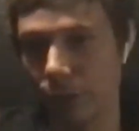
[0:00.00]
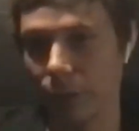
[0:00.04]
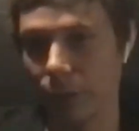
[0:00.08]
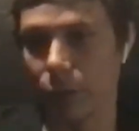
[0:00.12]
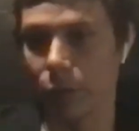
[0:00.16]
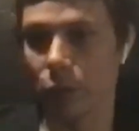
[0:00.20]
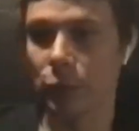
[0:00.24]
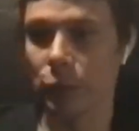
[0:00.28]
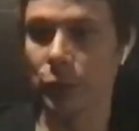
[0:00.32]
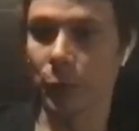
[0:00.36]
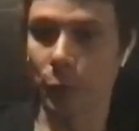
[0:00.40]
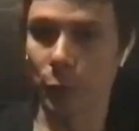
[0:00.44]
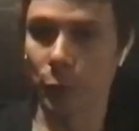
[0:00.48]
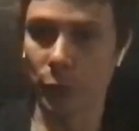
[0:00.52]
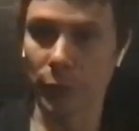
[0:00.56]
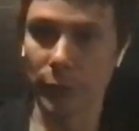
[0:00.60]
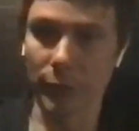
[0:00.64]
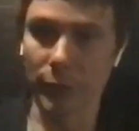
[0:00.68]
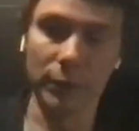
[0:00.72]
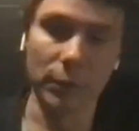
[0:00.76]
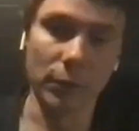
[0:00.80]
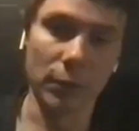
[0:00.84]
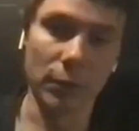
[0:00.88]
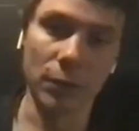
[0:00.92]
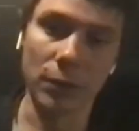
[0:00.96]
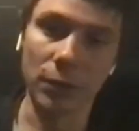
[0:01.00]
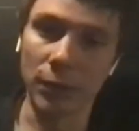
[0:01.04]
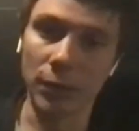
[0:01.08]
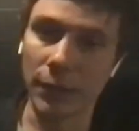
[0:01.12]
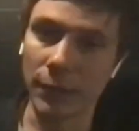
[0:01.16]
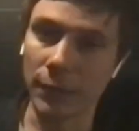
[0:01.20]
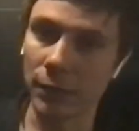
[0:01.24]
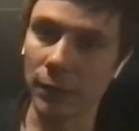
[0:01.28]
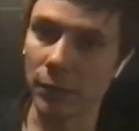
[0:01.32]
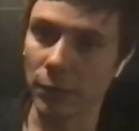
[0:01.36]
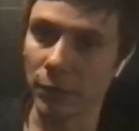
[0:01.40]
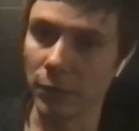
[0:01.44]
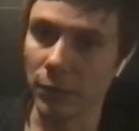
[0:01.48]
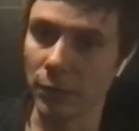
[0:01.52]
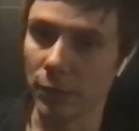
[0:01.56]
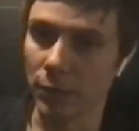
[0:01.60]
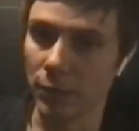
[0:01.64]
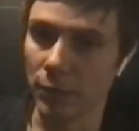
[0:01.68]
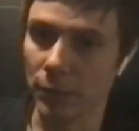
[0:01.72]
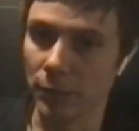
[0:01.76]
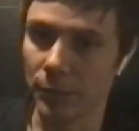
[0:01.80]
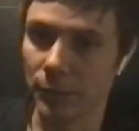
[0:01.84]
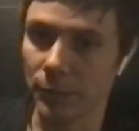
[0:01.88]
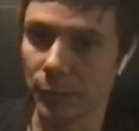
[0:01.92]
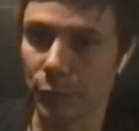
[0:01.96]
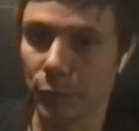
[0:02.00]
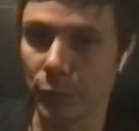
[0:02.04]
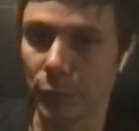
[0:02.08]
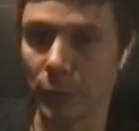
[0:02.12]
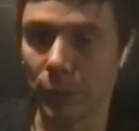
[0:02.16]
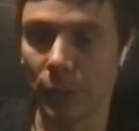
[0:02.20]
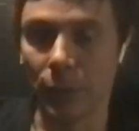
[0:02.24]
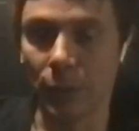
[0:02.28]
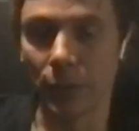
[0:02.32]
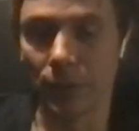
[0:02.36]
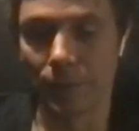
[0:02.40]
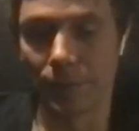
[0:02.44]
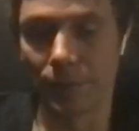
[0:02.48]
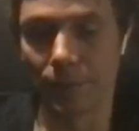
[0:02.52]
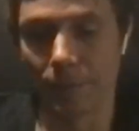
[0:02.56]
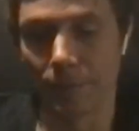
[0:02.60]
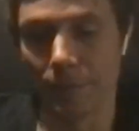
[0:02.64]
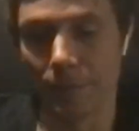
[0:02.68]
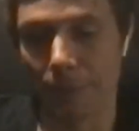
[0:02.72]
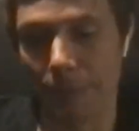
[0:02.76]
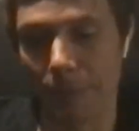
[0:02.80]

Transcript: contributed or, or like uh, pre, um,